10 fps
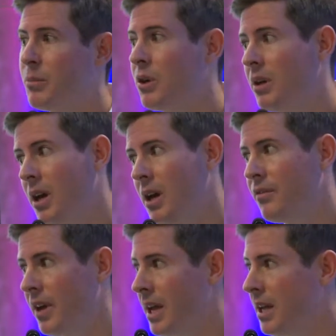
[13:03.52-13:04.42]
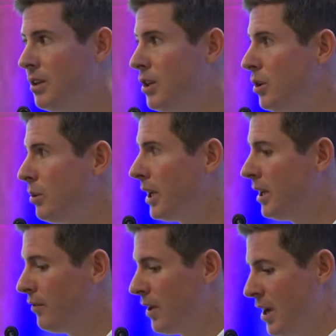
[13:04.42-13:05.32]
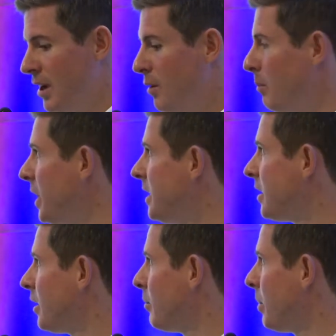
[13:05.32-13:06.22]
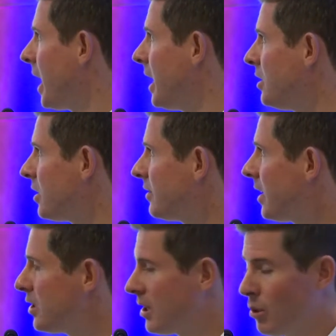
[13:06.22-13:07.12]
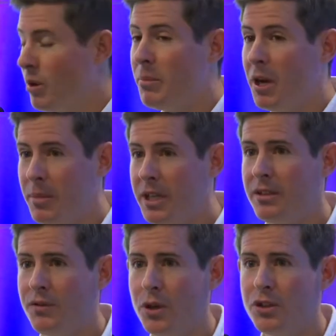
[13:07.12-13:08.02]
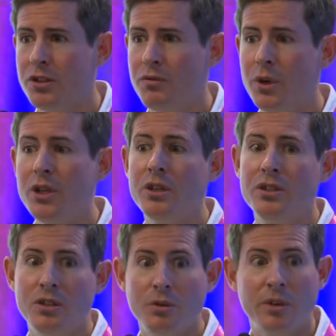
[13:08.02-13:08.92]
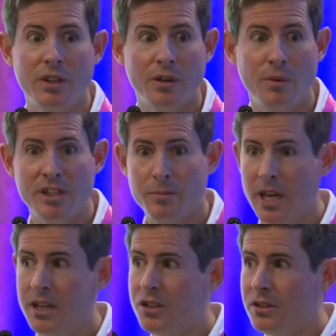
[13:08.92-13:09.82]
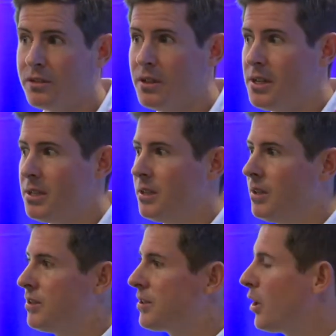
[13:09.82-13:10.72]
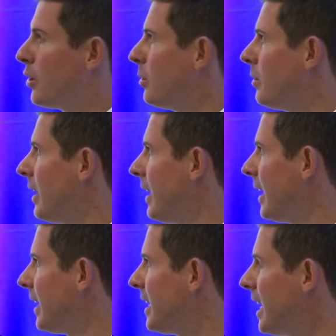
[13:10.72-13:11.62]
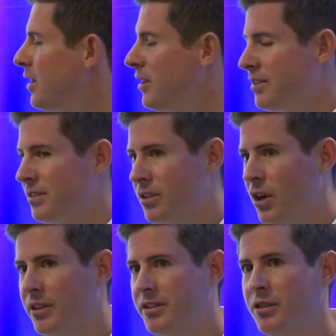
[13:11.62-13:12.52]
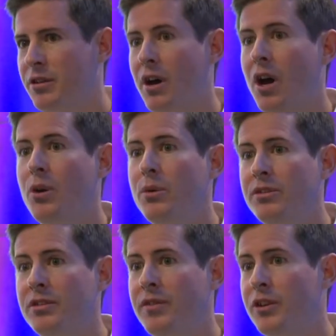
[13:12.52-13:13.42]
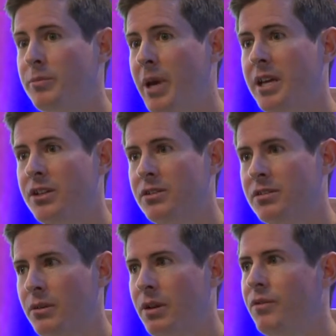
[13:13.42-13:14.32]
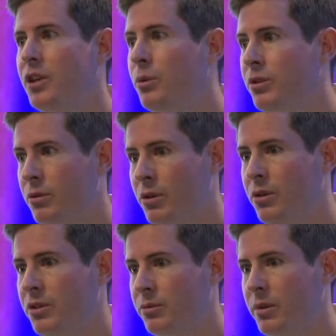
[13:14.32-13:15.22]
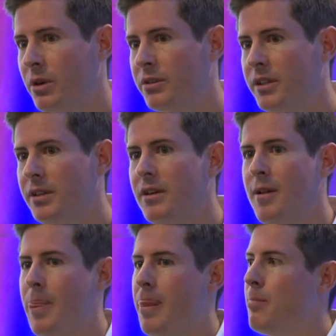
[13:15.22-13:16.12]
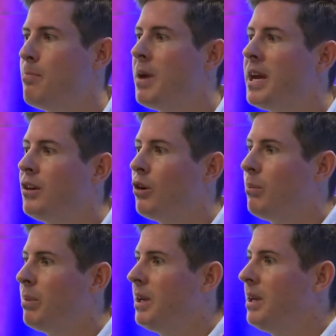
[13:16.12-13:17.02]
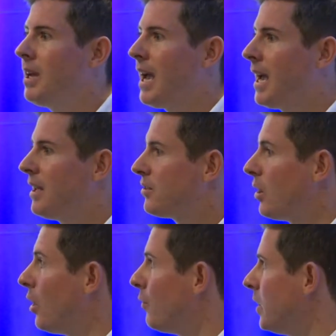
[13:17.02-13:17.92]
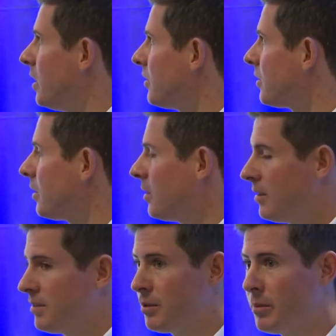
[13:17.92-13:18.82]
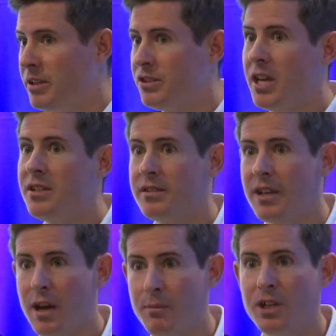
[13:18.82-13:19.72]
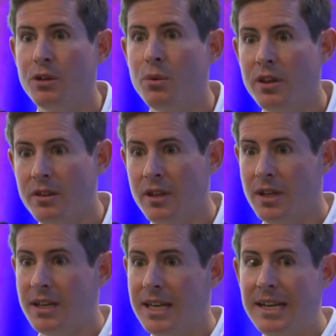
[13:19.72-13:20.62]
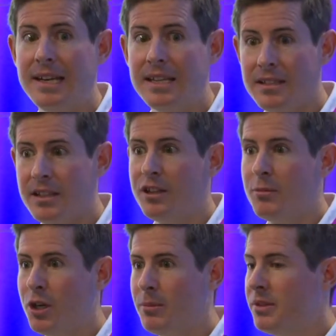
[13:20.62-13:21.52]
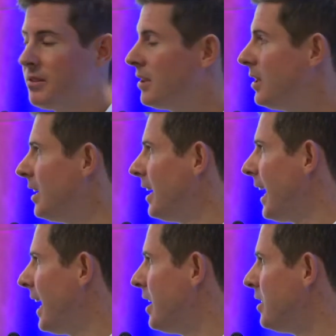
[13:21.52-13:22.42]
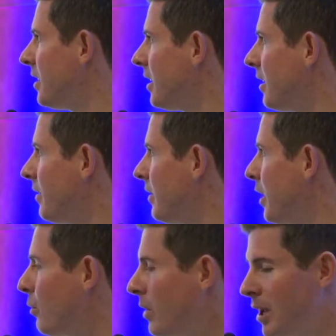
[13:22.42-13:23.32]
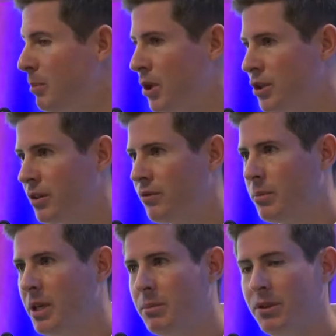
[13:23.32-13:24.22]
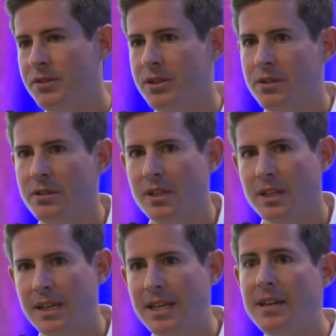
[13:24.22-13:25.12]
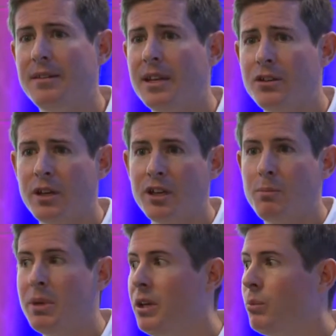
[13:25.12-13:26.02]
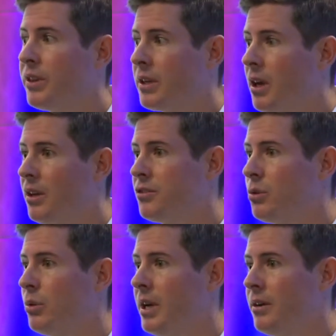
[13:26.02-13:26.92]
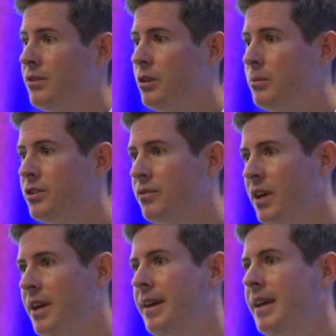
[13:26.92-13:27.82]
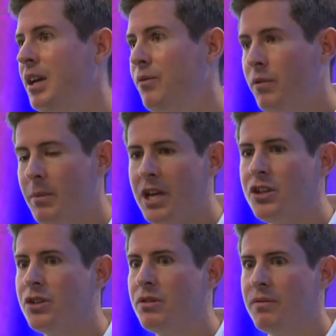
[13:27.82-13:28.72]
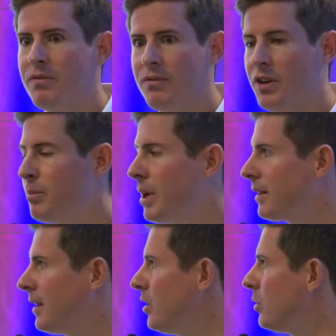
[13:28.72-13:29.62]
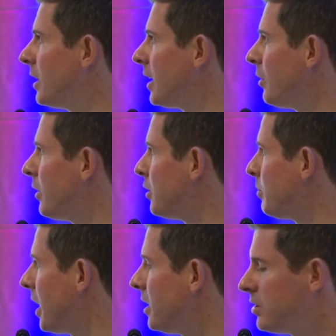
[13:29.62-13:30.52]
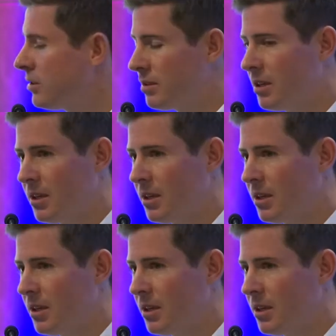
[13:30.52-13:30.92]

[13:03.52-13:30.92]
put live a new kind of beta page, essentially, or a beta version of what you can do with careers pages. So again, this is targeted to the owners of those pages. So if you as recruiters were logged in, may not be as obvious that some of these changes are happening with kind of LinkedIn at the moment. And they're really pushing for people to, again, they're trying to compete with Glassdoor now in terms of information, feedback that you can get on those pages,